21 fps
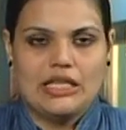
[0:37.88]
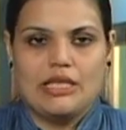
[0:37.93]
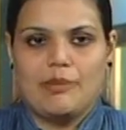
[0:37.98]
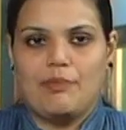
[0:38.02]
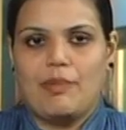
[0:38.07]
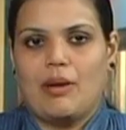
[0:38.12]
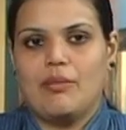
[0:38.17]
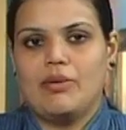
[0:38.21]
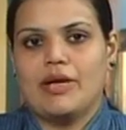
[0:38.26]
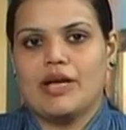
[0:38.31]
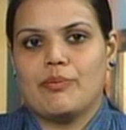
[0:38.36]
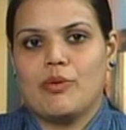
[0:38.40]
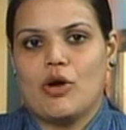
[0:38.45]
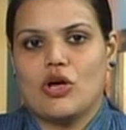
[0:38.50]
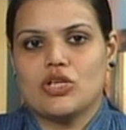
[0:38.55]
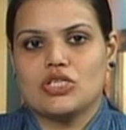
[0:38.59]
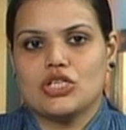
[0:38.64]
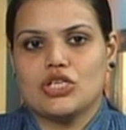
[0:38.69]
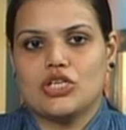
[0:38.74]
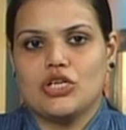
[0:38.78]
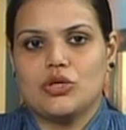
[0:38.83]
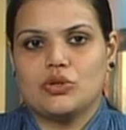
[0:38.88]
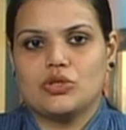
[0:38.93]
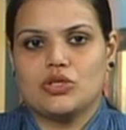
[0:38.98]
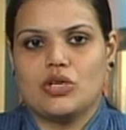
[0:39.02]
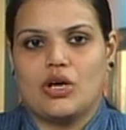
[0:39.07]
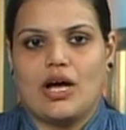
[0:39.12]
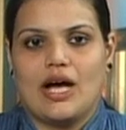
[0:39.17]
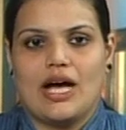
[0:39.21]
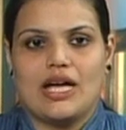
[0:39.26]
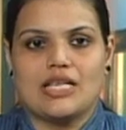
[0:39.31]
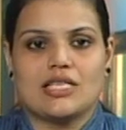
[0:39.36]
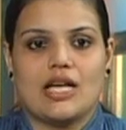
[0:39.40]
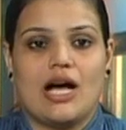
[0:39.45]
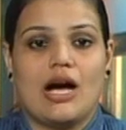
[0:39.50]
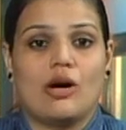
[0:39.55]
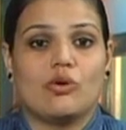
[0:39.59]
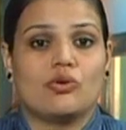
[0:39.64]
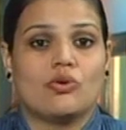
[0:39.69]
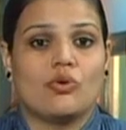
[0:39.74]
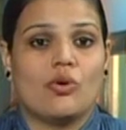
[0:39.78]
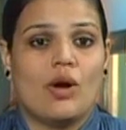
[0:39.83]
The public prosecutor has
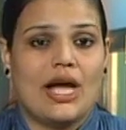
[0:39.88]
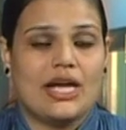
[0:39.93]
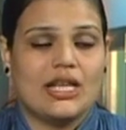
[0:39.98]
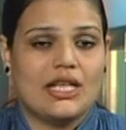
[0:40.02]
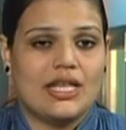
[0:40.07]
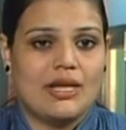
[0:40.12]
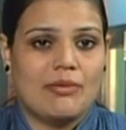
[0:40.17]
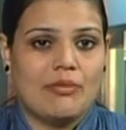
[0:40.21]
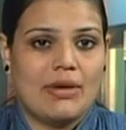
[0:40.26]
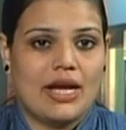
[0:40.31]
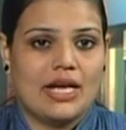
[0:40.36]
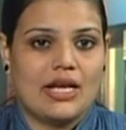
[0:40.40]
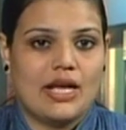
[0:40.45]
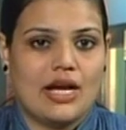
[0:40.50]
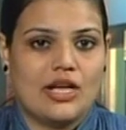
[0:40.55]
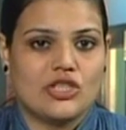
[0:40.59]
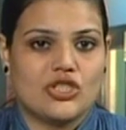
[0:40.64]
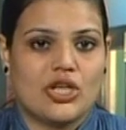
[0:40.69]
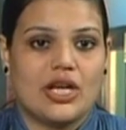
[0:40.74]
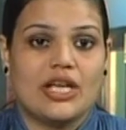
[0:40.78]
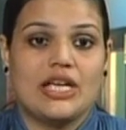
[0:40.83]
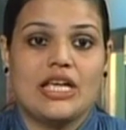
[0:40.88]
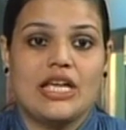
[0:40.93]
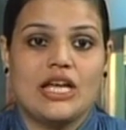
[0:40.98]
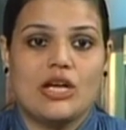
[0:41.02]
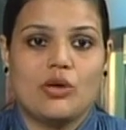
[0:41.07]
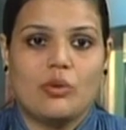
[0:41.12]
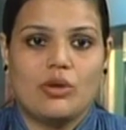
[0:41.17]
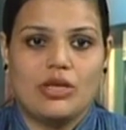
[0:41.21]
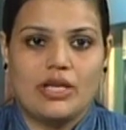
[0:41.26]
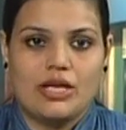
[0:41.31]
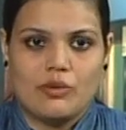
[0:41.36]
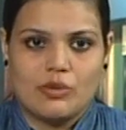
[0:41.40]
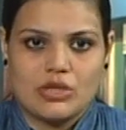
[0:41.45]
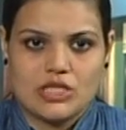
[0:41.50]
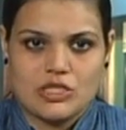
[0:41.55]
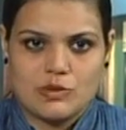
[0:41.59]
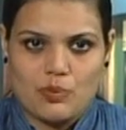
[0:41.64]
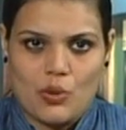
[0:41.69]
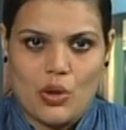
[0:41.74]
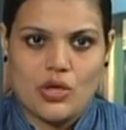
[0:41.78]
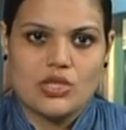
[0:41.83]
outrightly made Ajay equally
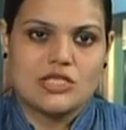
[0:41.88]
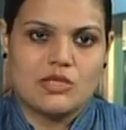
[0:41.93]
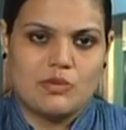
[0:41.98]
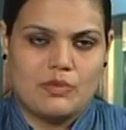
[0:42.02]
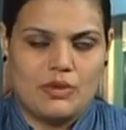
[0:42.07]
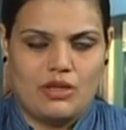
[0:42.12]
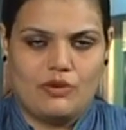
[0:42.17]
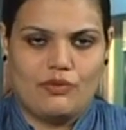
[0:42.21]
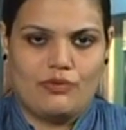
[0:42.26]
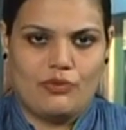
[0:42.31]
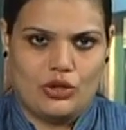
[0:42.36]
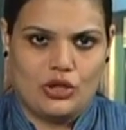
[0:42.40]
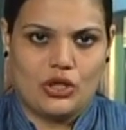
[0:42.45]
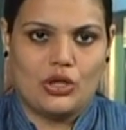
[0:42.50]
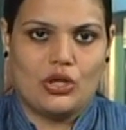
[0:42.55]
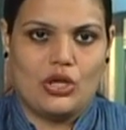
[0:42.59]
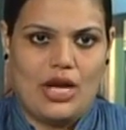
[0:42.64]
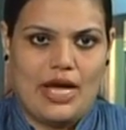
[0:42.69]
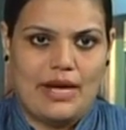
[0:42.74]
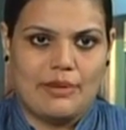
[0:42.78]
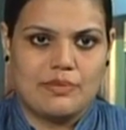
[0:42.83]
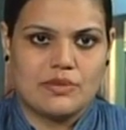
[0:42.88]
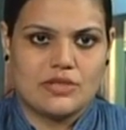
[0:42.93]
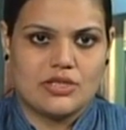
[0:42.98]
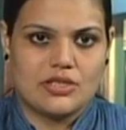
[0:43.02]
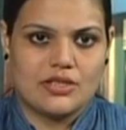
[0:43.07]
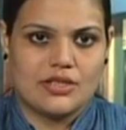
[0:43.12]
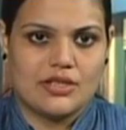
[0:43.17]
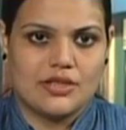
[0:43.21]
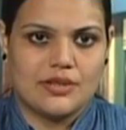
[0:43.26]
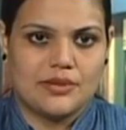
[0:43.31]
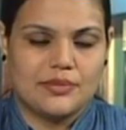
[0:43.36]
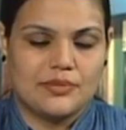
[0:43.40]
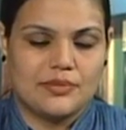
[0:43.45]
responsible for the collapse.